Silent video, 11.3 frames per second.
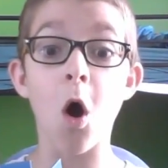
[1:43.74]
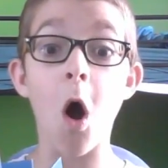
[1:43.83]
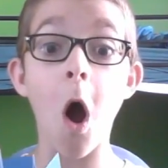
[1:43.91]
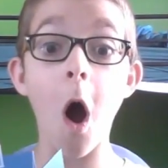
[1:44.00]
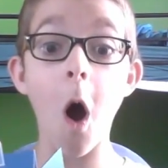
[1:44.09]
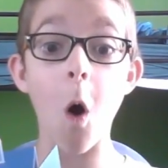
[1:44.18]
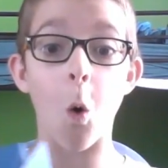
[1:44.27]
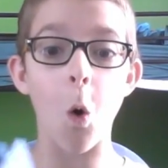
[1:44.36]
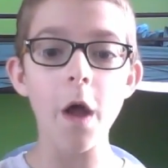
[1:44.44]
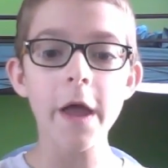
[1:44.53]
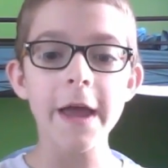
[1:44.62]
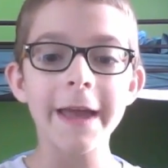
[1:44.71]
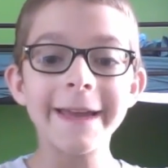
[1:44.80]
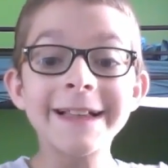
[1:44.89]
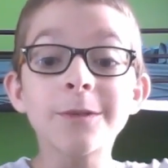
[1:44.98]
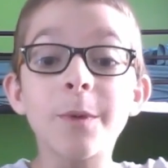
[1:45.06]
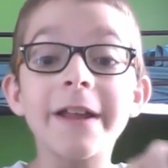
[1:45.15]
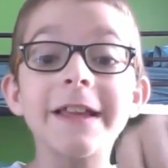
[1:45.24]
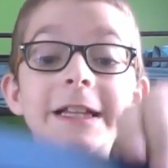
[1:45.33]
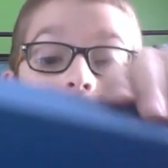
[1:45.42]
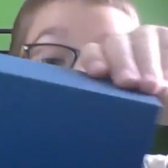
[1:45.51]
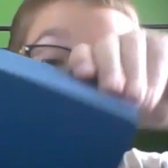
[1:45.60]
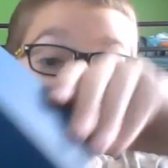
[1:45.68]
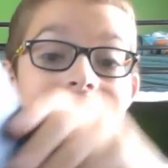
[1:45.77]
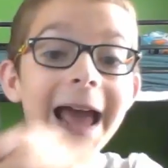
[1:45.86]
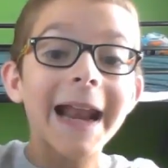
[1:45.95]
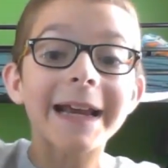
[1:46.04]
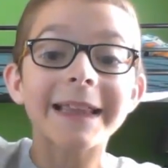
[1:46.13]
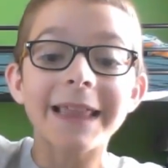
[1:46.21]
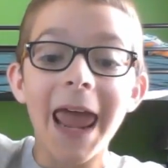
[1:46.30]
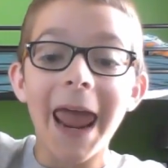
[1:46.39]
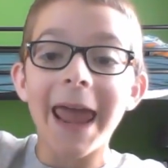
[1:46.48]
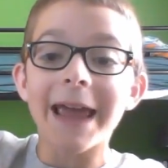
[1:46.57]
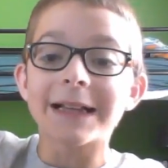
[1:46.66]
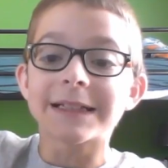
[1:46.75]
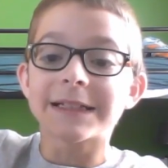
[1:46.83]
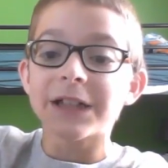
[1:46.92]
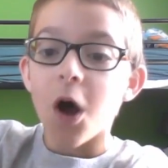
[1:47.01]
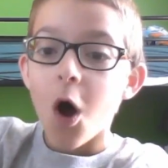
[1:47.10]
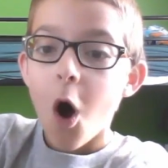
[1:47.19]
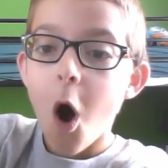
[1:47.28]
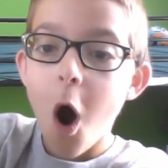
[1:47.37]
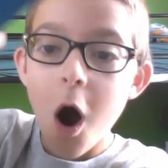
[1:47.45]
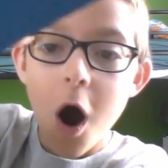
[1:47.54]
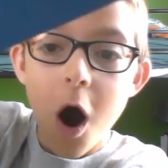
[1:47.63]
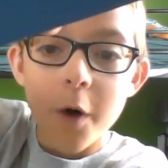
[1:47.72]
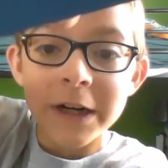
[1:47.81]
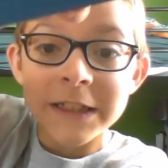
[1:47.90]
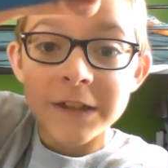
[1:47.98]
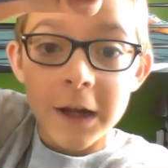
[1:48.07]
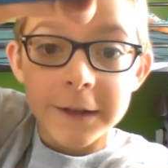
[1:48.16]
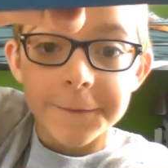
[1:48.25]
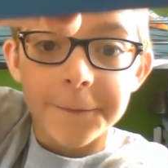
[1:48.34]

oh, it's one of these magnetic things. Oh, and it's got the